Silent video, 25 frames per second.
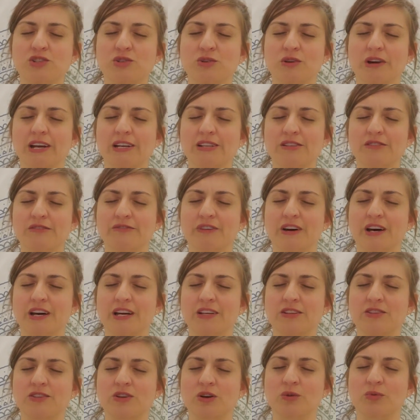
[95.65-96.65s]
trying to
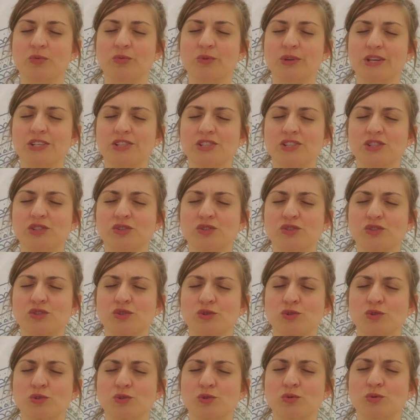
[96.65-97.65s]
find a reason
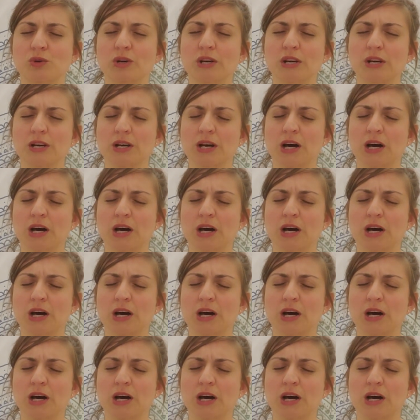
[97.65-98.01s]
to